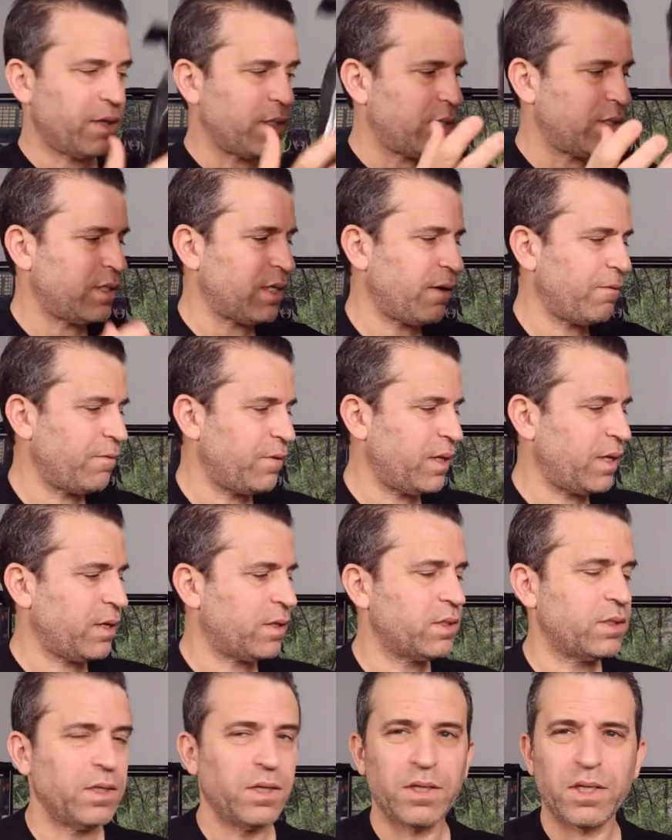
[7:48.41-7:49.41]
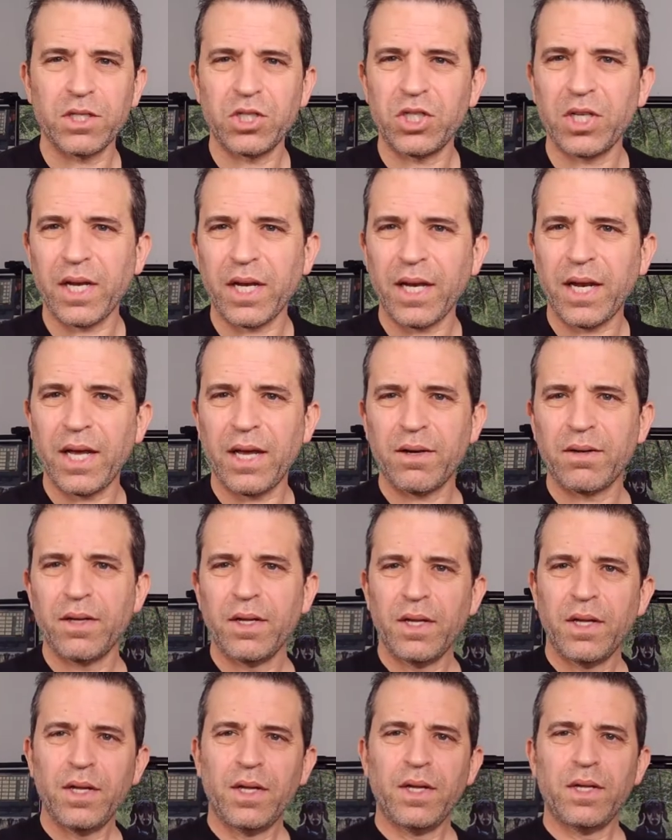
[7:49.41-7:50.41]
good stuff in there. So you can check it out.